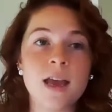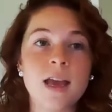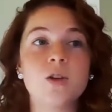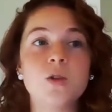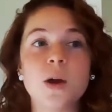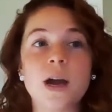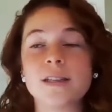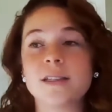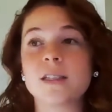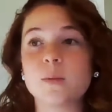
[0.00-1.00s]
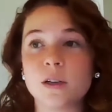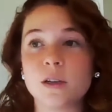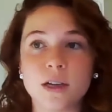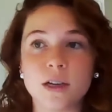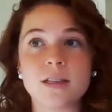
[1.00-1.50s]
and who has
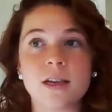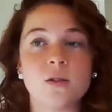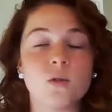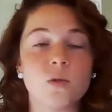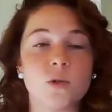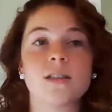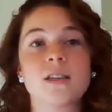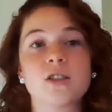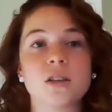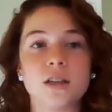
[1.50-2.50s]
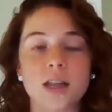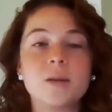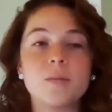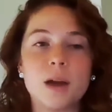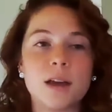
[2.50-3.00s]
experience at an organization like
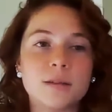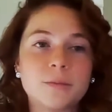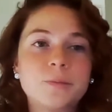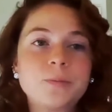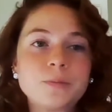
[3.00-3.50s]
mine.